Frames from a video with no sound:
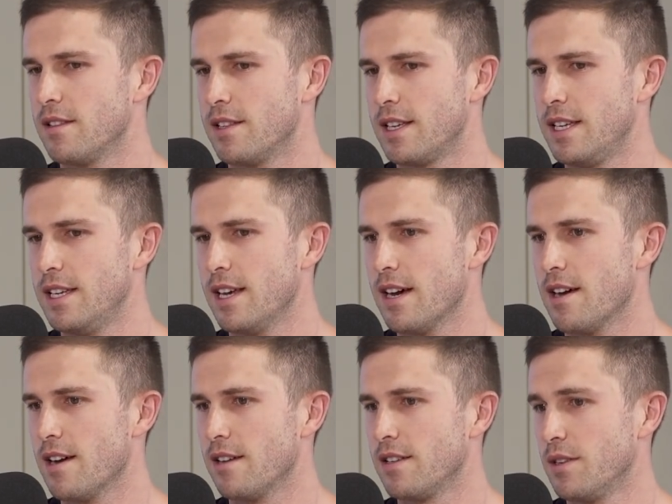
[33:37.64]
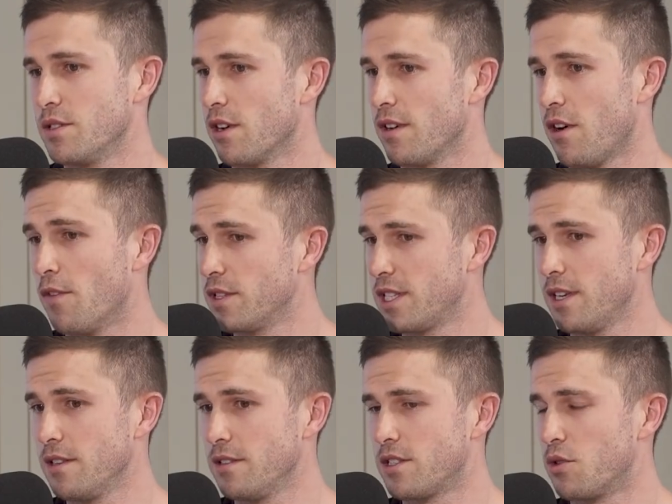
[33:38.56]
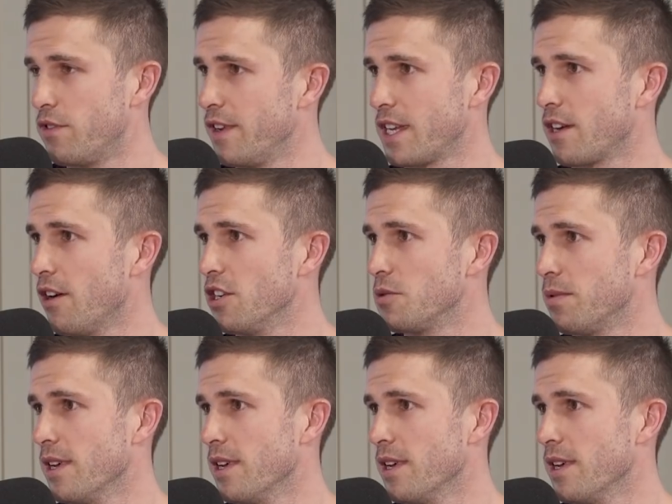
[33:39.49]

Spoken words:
he was obviously a terrific coach,